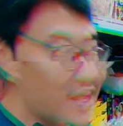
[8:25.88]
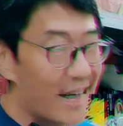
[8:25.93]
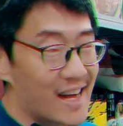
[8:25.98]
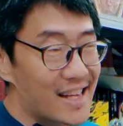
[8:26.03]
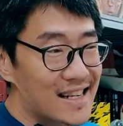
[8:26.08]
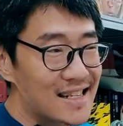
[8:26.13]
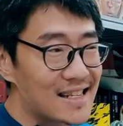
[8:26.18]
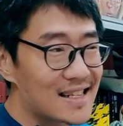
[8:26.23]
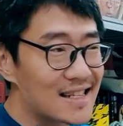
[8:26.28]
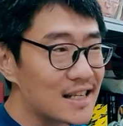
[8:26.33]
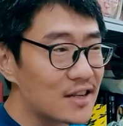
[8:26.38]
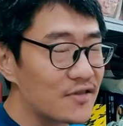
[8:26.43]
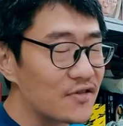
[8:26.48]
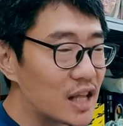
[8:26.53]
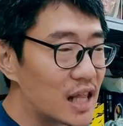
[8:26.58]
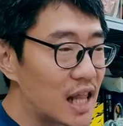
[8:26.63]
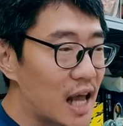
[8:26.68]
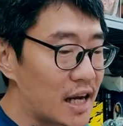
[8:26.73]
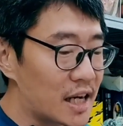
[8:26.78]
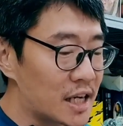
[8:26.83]
is a silver
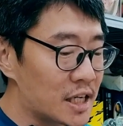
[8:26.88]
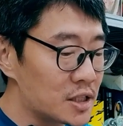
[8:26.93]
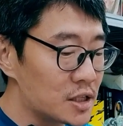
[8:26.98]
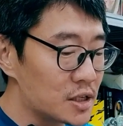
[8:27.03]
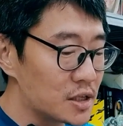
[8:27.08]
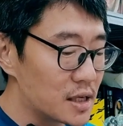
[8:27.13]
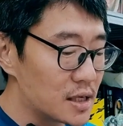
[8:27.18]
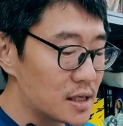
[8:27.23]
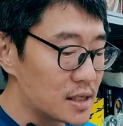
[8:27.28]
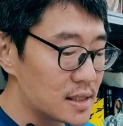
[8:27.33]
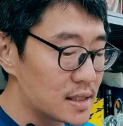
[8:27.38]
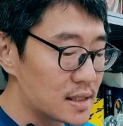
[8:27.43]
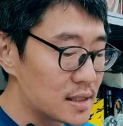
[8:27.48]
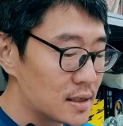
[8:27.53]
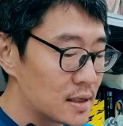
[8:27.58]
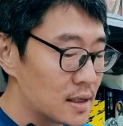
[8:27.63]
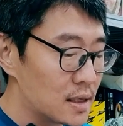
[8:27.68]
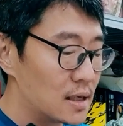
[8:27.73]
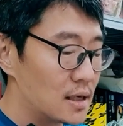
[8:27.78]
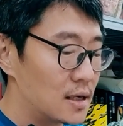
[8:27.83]
lining to this.
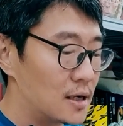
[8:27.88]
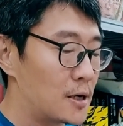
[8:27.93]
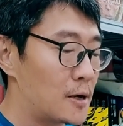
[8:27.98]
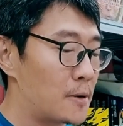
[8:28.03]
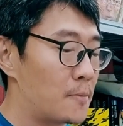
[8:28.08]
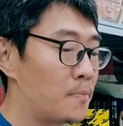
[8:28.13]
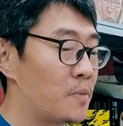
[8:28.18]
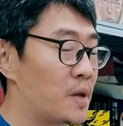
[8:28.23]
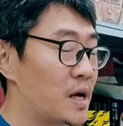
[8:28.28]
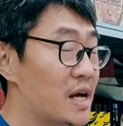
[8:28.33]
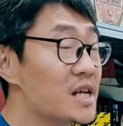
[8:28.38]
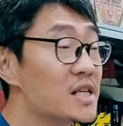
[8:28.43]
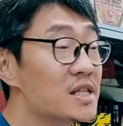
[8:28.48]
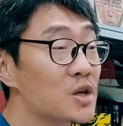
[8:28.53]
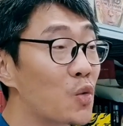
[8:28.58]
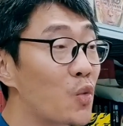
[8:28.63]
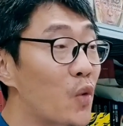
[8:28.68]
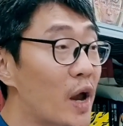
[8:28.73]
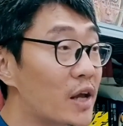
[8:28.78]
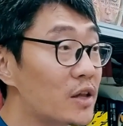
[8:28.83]
There is a
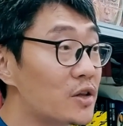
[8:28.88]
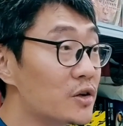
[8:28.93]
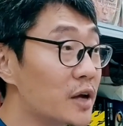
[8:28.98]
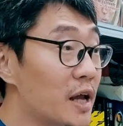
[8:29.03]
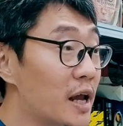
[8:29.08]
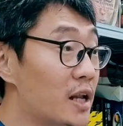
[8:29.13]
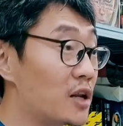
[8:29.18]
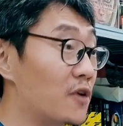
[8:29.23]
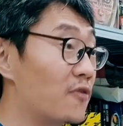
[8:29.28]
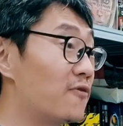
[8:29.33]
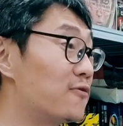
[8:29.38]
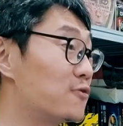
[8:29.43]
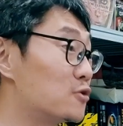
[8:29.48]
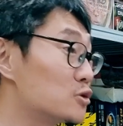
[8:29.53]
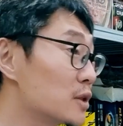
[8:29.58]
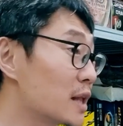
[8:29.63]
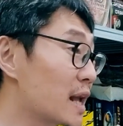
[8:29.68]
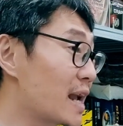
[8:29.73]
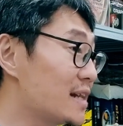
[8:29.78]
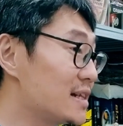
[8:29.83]
way to get the
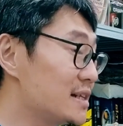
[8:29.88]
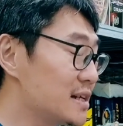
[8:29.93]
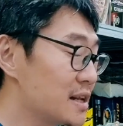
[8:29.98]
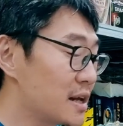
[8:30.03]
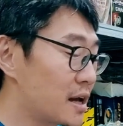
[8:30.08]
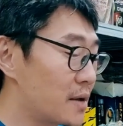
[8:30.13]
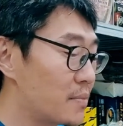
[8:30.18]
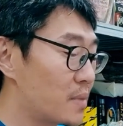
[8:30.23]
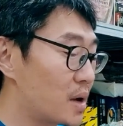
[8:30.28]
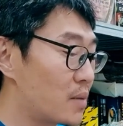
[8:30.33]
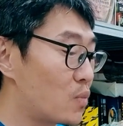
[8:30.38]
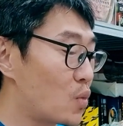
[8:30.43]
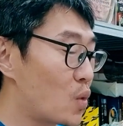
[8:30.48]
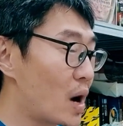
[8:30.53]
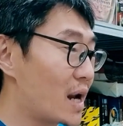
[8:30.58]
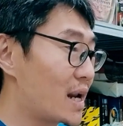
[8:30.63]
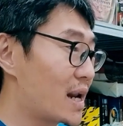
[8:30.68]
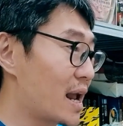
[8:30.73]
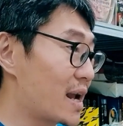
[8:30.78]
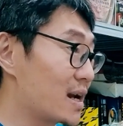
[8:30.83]
full 18mm
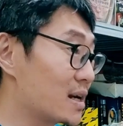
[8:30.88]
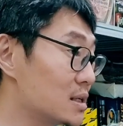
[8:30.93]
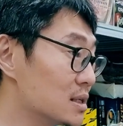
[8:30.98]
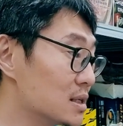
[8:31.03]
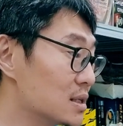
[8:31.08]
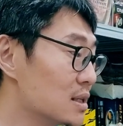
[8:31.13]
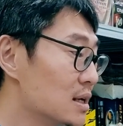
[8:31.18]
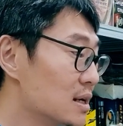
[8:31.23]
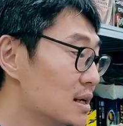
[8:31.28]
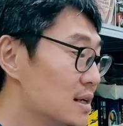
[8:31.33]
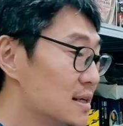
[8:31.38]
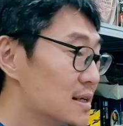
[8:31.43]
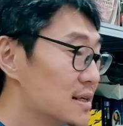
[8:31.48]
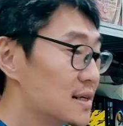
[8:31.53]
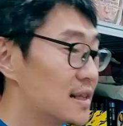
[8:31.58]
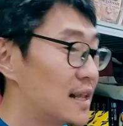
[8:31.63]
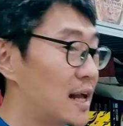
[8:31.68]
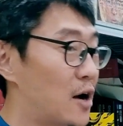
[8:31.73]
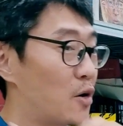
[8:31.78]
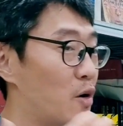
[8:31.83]
wide angle.
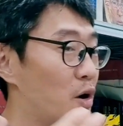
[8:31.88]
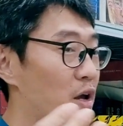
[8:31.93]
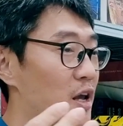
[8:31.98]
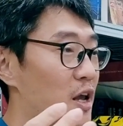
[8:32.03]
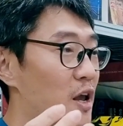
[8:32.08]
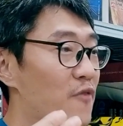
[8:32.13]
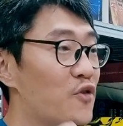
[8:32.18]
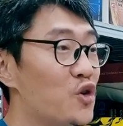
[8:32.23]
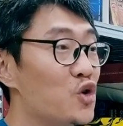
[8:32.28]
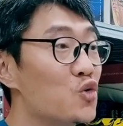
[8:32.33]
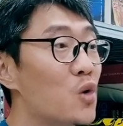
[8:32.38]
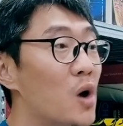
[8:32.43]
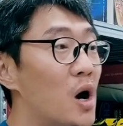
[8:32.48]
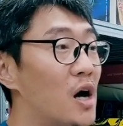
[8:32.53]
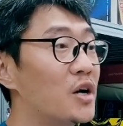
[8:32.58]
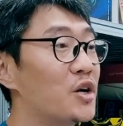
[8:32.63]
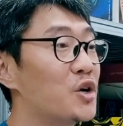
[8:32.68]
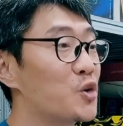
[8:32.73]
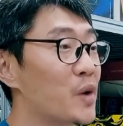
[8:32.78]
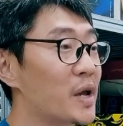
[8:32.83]
Now, if you are
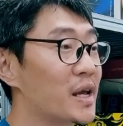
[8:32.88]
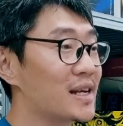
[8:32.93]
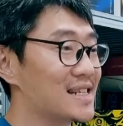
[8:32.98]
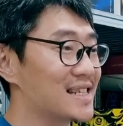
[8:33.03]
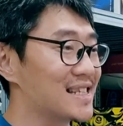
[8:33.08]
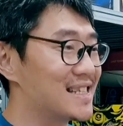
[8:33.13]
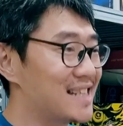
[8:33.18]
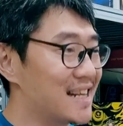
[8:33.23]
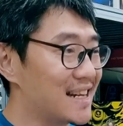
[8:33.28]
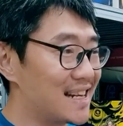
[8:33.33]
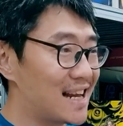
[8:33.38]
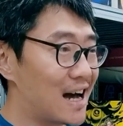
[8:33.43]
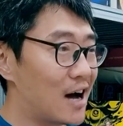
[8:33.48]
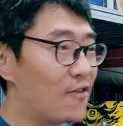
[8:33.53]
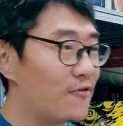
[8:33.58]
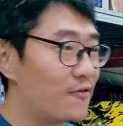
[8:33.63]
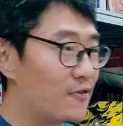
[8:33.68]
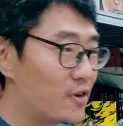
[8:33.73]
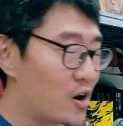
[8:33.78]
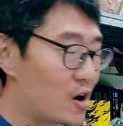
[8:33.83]
doing a
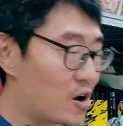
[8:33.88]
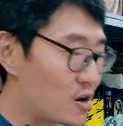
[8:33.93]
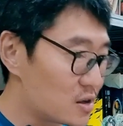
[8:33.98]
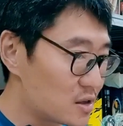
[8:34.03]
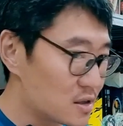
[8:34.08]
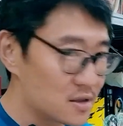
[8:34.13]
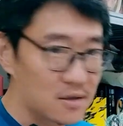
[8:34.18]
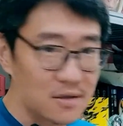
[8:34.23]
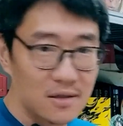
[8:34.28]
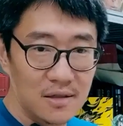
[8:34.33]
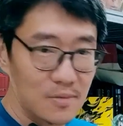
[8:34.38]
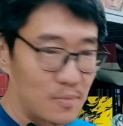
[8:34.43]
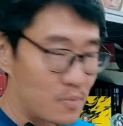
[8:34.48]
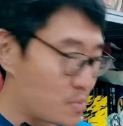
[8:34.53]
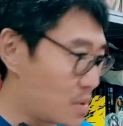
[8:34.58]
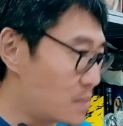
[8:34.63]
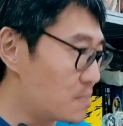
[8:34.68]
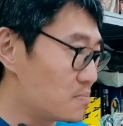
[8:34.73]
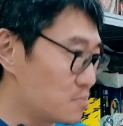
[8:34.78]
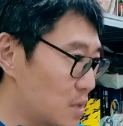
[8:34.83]
sit-down vlog,
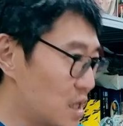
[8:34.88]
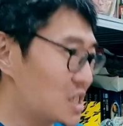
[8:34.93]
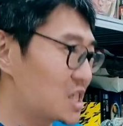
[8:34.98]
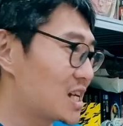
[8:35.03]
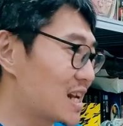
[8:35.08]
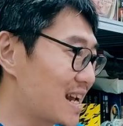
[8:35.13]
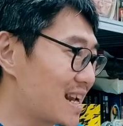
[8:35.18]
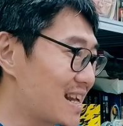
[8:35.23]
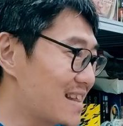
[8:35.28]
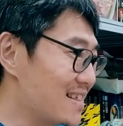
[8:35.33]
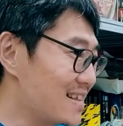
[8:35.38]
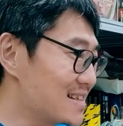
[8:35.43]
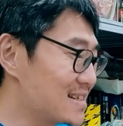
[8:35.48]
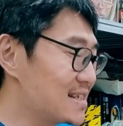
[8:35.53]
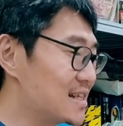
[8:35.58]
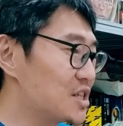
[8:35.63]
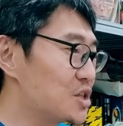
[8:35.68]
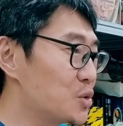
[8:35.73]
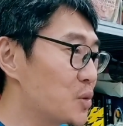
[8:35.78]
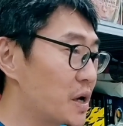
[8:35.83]
much like in this
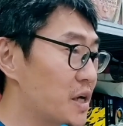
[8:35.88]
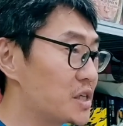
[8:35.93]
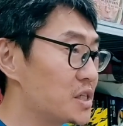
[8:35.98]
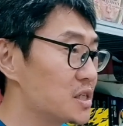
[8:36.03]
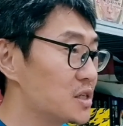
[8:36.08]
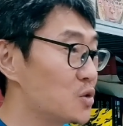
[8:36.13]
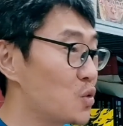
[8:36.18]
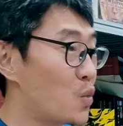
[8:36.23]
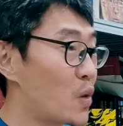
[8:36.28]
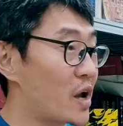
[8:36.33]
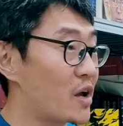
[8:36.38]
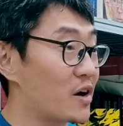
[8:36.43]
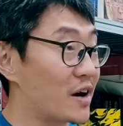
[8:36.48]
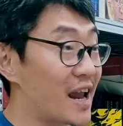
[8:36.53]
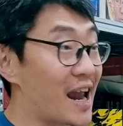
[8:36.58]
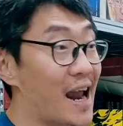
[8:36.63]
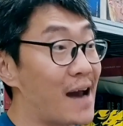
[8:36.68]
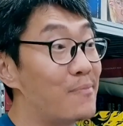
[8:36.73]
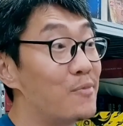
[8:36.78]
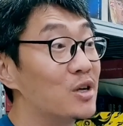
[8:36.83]
situation where your
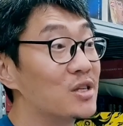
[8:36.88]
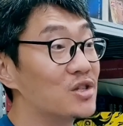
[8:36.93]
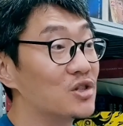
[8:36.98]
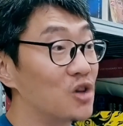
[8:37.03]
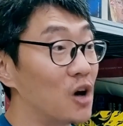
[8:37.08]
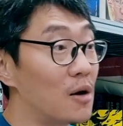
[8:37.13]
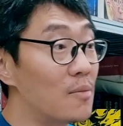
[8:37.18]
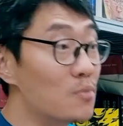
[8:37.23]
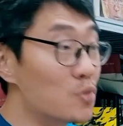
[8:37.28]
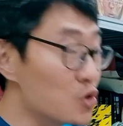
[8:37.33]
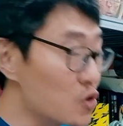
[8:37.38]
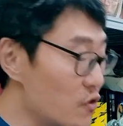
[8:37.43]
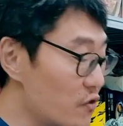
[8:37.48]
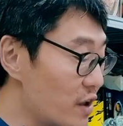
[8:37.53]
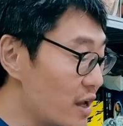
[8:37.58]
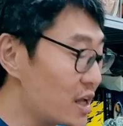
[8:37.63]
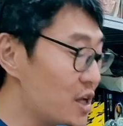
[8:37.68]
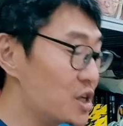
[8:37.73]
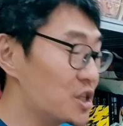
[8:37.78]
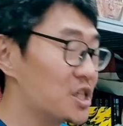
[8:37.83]
camera is not
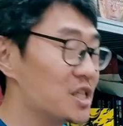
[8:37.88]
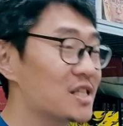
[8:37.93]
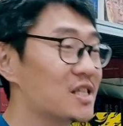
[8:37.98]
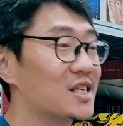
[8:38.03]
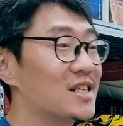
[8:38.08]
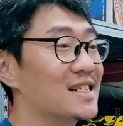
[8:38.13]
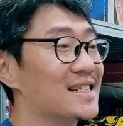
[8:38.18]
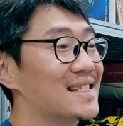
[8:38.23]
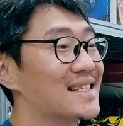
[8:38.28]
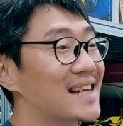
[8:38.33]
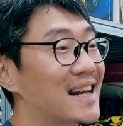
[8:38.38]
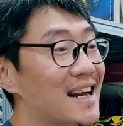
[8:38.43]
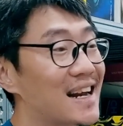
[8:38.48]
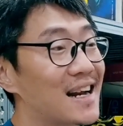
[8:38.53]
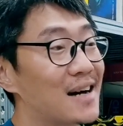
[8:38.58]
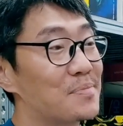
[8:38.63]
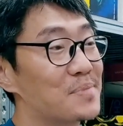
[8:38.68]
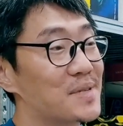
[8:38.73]
moving, you're just going to set it up